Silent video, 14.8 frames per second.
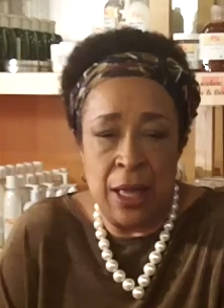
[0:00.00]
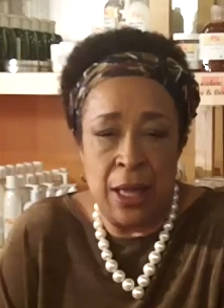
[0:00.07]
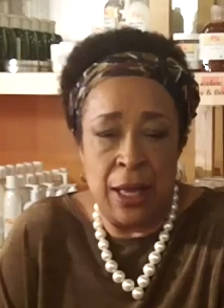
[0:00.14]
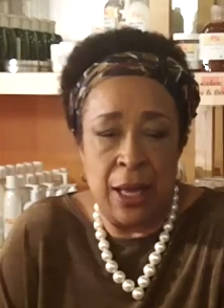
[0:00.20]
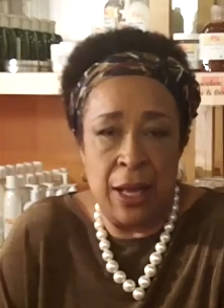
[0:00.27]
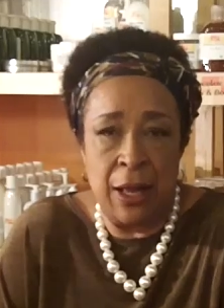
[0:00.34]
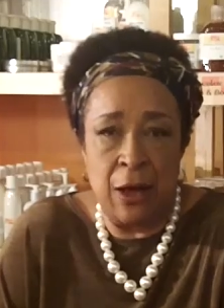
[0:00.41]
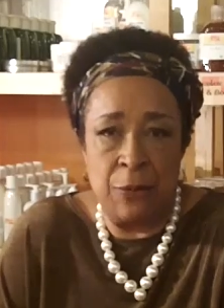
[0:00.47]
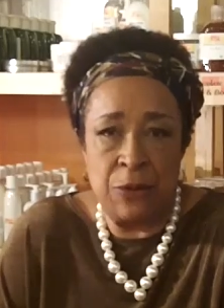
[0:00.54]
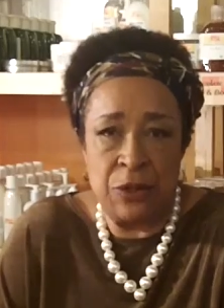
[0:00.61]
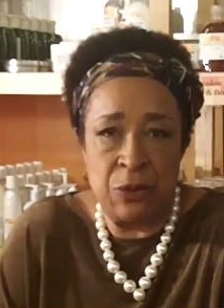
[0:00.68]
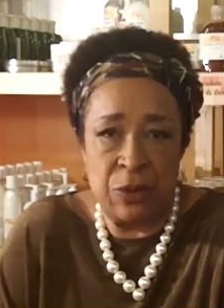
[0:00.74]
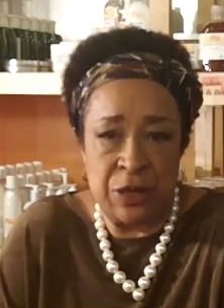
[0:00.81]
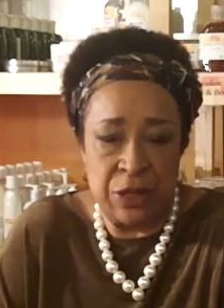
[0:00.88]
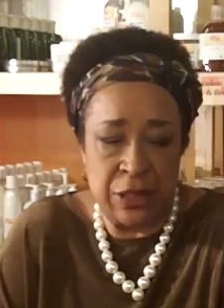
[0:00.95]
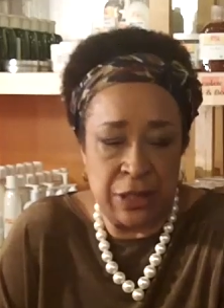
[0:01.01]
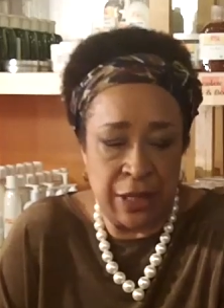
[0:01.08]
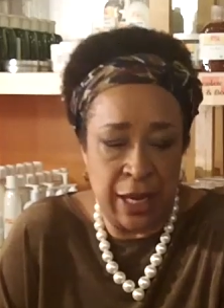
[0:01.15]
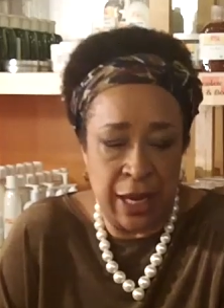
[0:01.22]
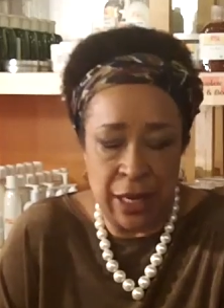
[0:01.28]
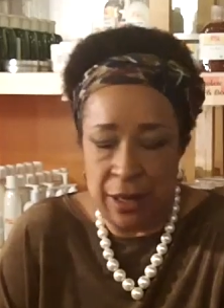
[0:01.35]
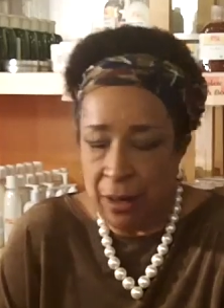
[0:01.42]
It helps with the
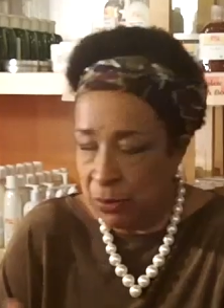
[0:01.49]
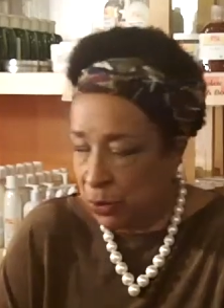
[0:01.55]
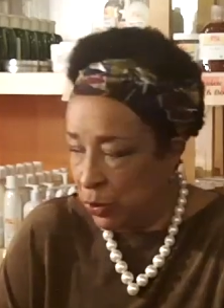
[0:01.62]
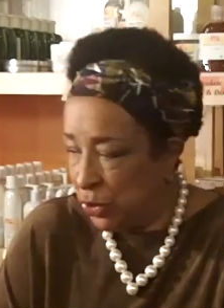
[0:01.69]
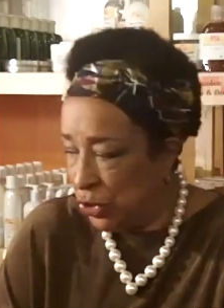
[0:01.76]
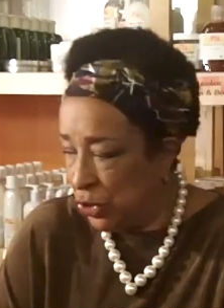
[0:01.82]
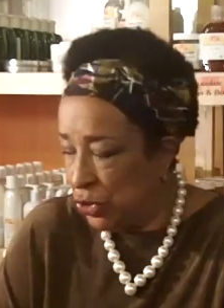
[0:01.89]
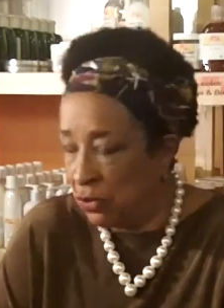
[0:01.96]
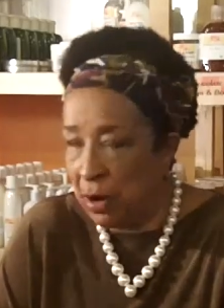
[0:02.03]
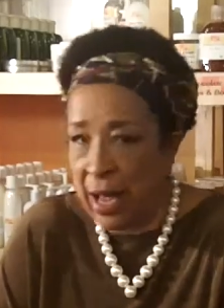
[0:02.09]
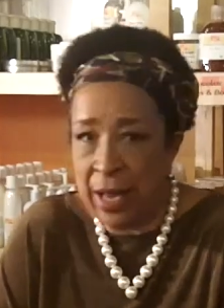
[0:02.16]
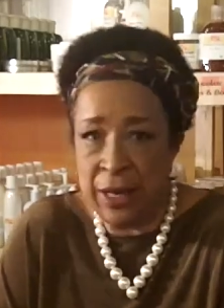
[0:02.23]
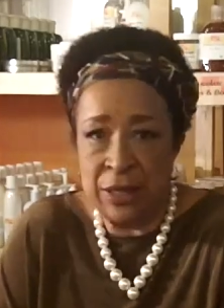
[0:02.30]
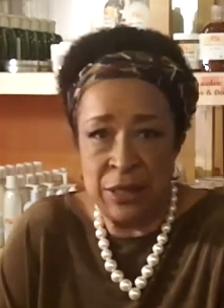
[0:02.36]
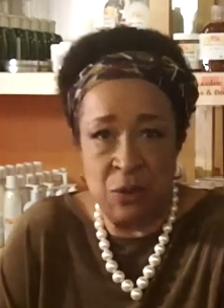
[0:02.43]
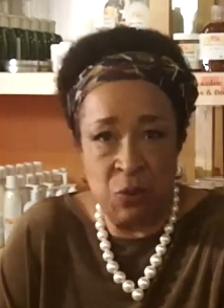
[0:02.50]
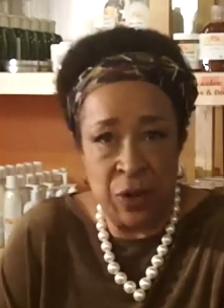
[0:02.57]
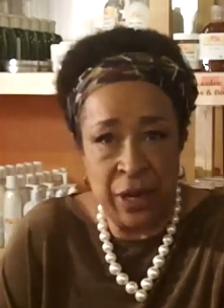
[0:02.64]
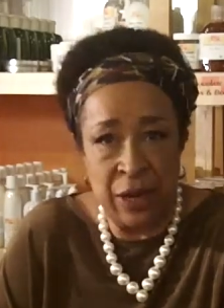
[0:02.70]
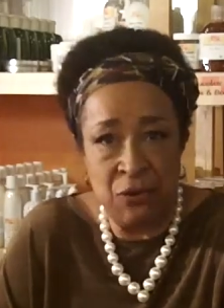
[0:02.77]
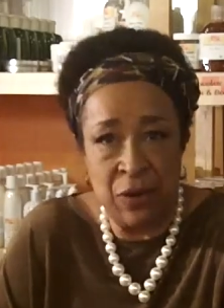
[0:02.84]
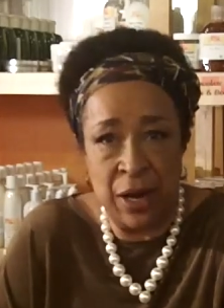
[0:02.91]
skin. It helps with your dryness. And
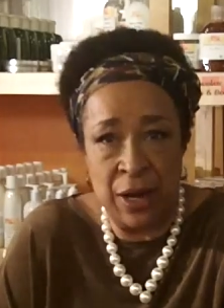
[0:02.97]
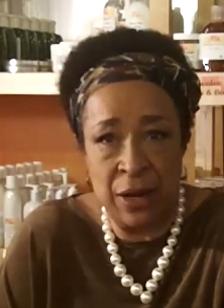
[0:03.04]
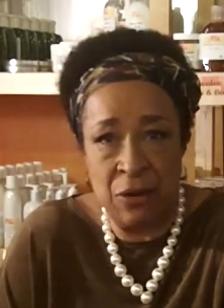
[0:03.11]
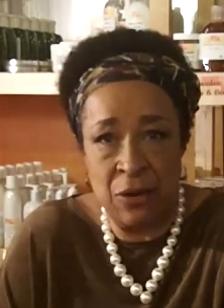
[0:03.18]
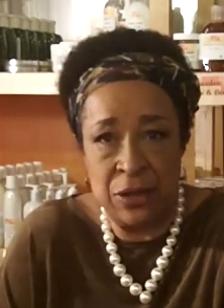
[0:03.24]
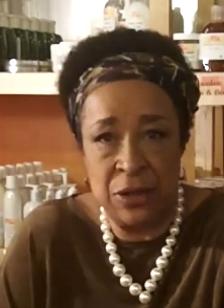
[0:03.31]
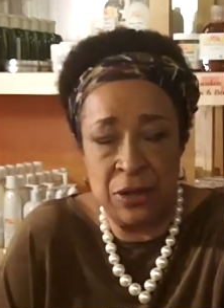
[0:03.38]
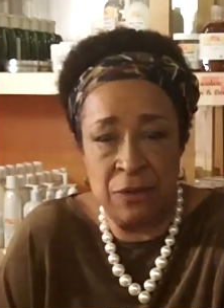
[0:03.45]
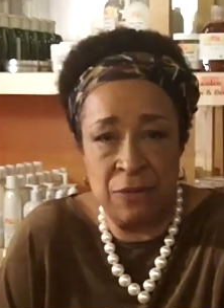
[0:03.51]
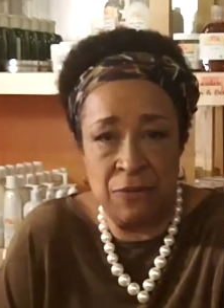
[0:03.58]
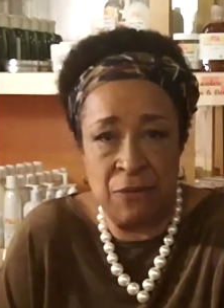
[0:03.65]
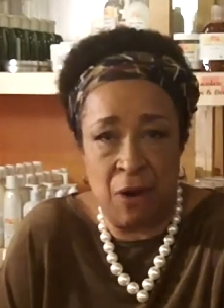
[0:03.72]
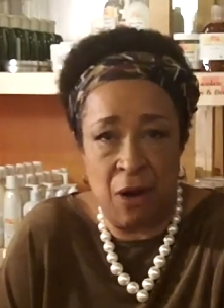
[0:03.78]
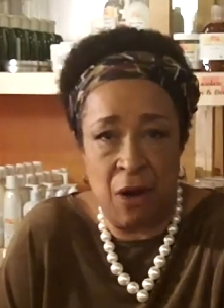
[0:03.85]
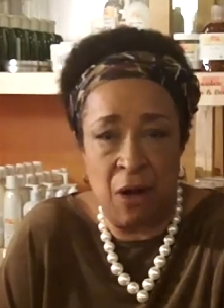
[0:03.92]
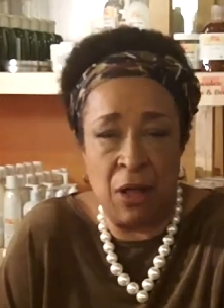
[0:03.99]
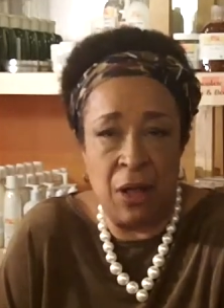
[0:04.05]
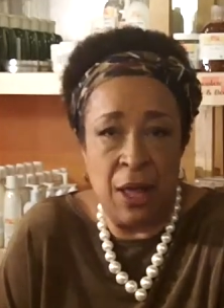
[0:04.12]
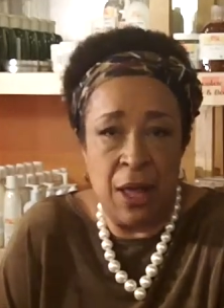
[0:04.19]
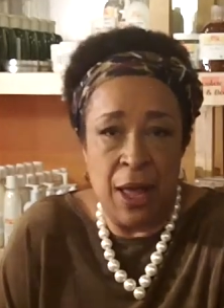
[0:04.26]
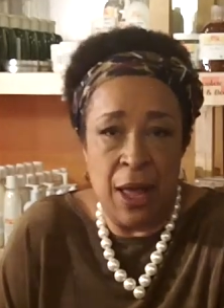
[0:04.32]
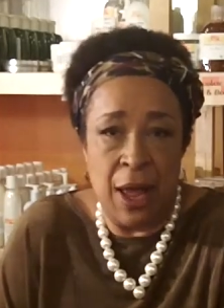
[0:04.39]
we're getting ready to go into the
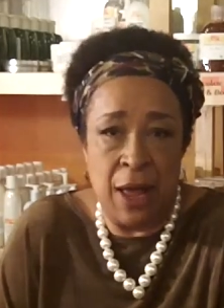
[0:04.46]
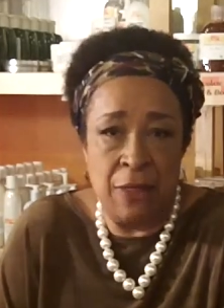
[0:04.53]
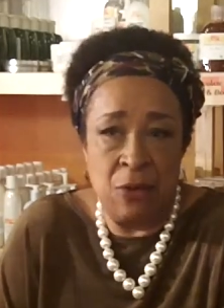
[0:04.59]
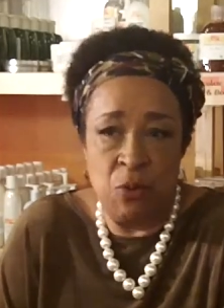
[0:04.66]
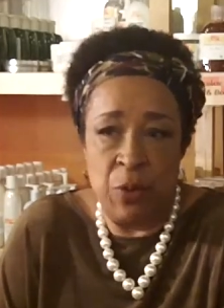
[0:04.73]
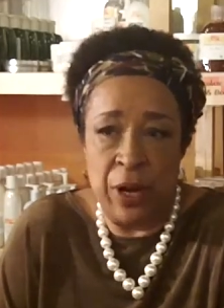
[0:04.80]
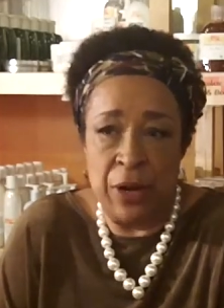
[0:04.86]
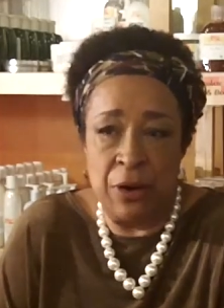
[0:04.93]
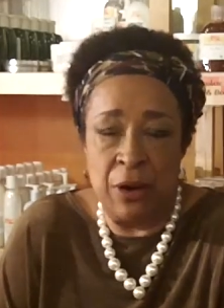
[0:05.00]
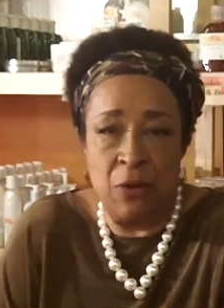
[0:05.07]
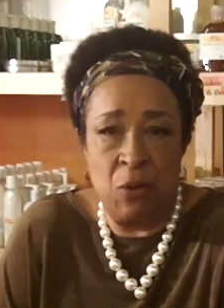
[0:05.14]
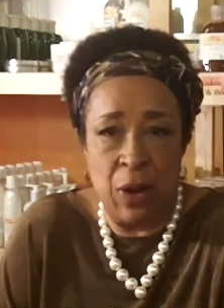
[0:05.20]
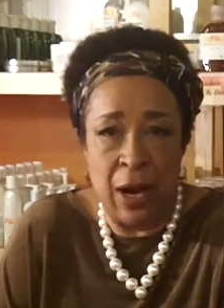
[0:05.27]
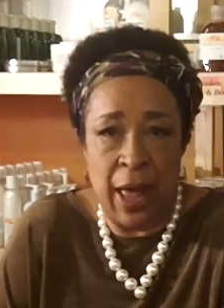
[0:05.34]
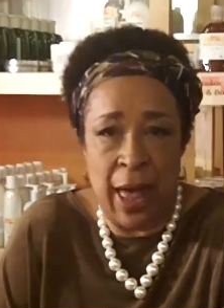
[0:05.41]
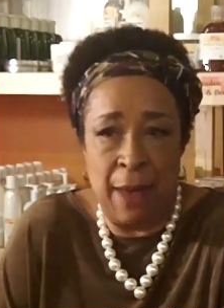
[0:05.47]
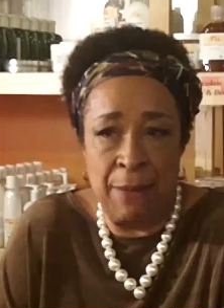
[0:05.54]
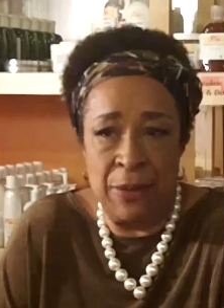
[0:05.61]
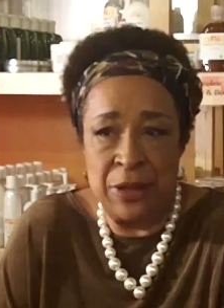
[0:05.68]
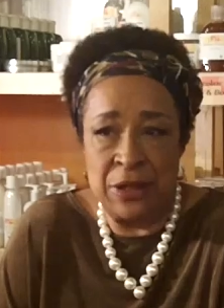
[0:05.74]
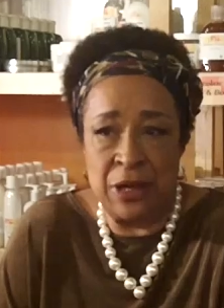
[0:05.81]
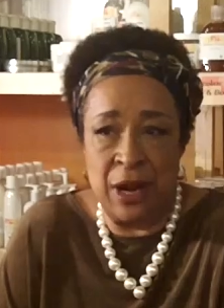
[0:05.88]
fall and the winter. And what
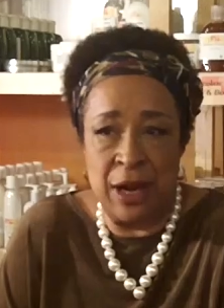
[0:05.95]
happens?